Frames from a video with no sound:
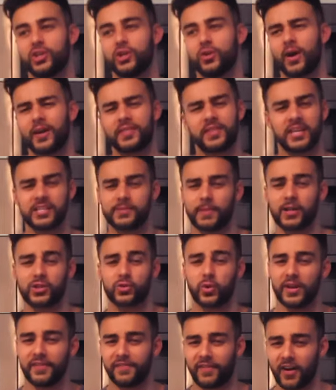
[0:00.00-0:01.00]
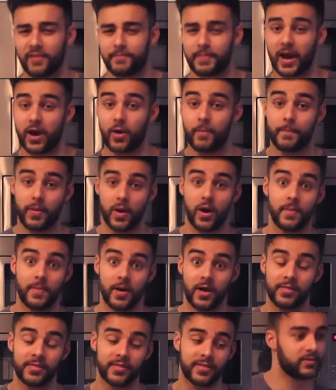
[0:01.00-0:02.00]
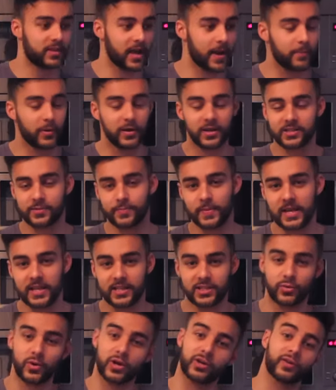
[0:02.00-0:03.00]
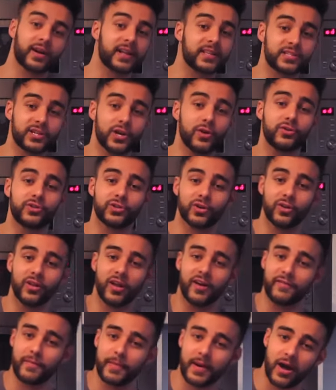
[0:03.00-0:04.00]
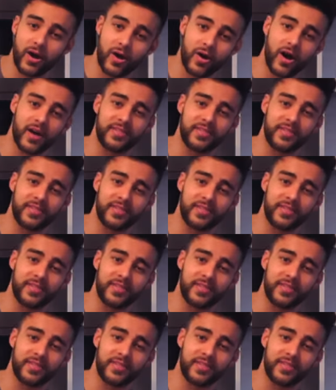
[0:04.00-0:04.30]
to, I think it's about £25 per month. That brings me to a grand total of about